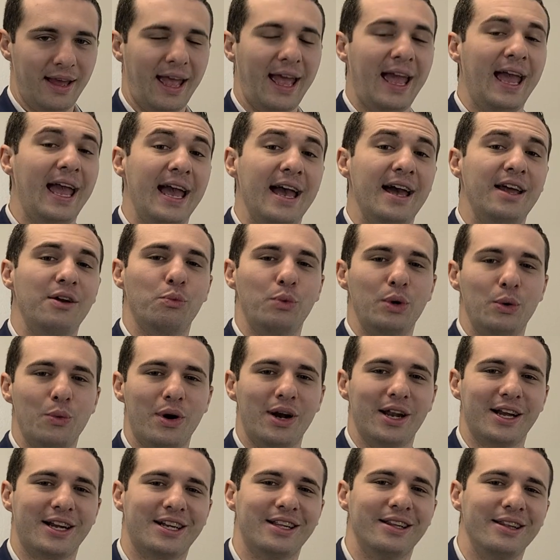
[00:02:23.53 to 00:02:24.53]
And we
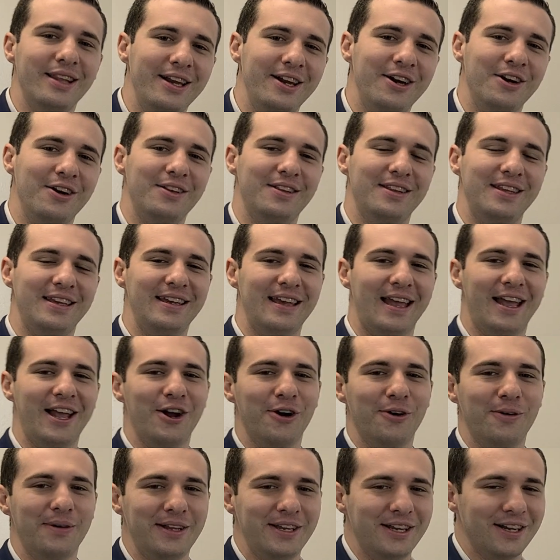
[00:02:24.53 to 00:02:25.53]
want to clear the
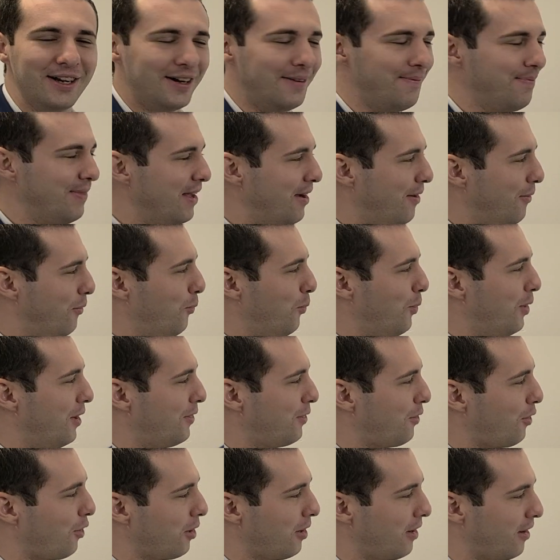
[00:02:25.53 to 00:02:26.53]
area
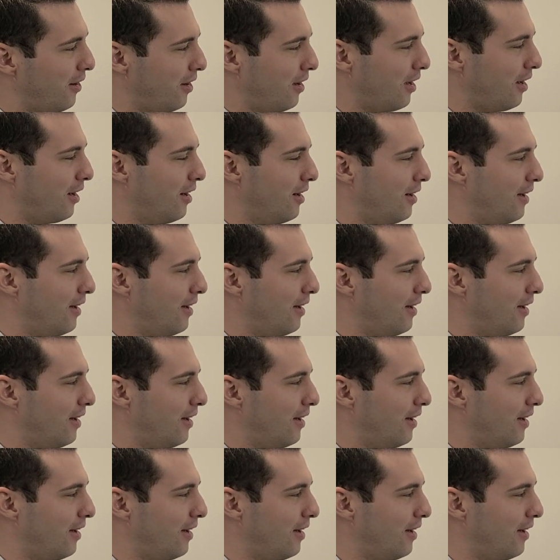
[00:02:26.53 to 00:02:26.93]
with our